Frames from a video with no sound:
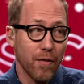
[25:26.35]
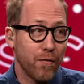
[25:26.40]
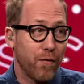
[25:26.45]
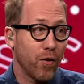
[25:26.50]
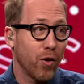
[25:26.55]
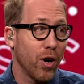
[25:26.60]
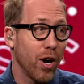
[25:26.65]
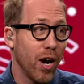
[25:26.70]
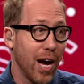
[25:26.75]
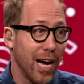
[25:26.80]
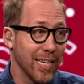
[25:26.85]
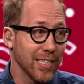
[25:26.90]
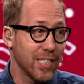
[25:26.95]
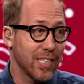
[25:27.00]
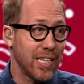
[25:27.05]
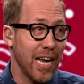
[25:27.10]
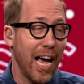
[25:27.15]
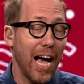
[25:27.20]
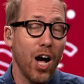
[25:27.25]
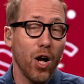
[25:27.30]
for us
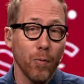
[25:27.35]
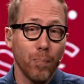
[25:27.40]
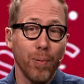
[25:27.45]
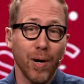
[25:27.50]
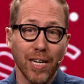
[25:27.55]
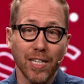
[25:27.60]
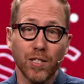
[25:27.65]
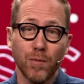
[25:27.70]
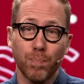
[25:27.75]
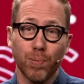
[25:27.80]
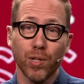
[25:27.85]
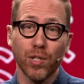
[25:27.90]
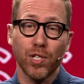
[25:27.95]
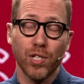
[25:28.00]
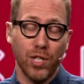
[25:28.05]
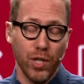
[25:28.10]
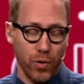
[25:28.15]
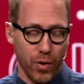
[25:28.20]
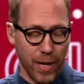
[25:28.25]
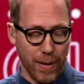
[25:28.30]
to help us
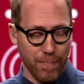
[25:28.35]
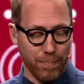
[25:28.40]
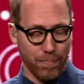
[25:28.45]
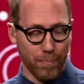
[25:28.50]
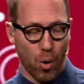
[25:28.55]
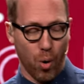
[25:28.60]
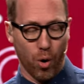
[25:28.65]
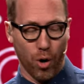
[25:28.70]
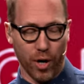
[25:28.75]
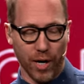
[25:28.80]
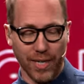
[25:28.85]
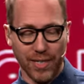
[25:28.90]
pursue Him more.